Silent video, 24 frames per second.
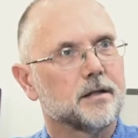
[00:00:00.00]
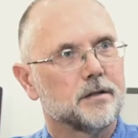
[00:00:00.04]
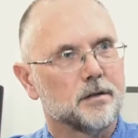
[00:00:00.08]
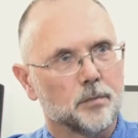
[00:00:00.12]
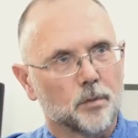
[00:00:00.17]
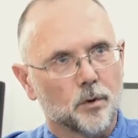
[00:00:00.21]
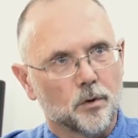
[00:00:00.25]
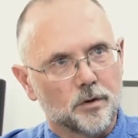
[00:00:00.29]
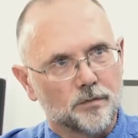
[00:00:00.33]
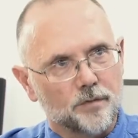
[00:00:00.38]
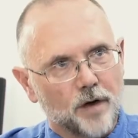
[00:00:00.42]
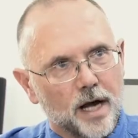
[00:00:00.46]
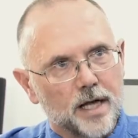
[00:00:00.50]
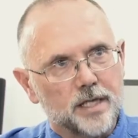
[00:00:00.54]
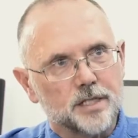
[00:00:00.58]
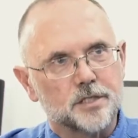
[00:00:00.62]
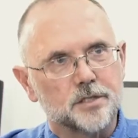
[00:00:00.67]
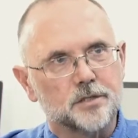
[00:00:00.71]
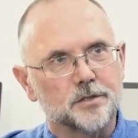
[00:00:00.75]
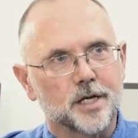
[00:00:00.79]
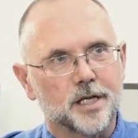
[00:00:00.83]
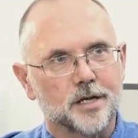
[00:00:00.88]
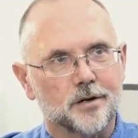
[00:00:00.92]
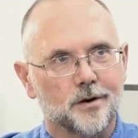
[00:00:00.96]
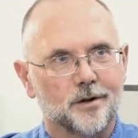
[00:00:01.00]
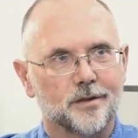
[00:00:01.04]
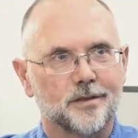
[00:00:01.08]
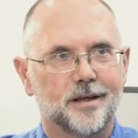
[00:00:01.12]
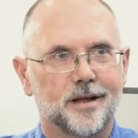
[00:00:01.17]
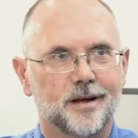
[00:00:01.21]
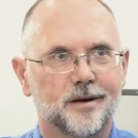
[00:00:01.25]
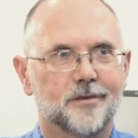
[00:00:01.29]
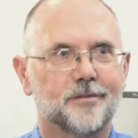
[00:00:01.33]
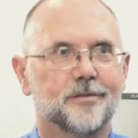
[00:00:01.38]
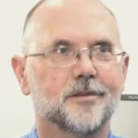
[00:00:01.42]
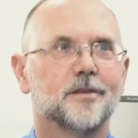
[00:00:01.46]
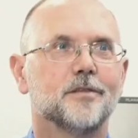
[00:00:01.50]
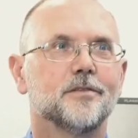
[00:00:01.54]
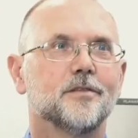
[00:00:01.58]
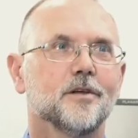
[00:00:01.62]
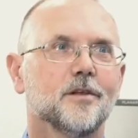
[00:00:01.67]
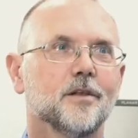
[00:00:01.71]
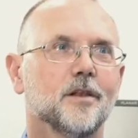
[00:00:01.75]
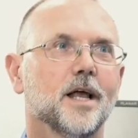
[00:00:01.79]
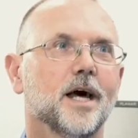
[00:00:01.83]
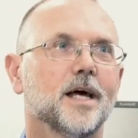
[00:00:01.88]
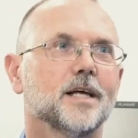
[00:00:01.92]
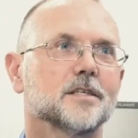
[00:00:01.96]
the more devices you get on there, the
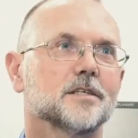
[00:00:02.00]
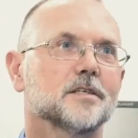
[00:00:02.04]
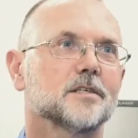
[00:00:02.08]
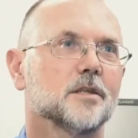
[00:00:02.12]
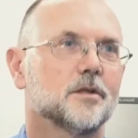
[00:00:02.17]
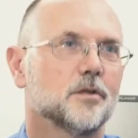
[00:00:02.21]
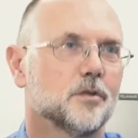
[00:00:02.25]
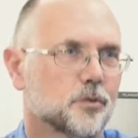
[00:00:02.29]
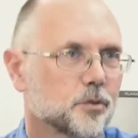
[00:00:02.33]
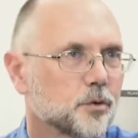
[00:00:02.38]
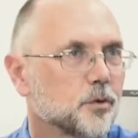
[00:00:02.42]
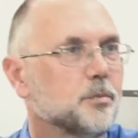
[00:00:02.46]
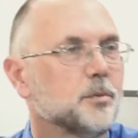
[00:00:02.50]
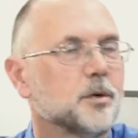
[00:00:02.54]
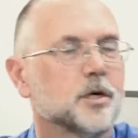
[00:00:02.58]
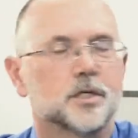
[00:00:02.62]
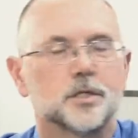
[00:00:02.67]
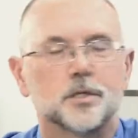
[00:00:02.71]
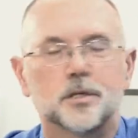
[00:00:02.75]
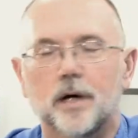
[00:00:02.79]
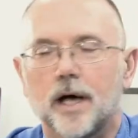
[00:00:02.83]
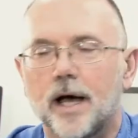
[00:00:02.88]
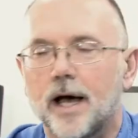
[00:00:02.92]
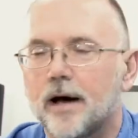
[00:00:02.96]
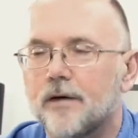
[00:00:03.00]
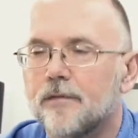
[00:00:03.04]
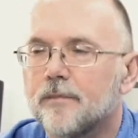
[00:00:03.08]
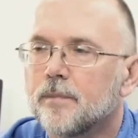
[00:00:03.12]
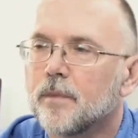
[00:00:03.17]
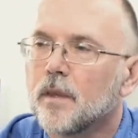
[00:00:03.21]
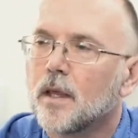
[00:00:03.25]
less throughput you have.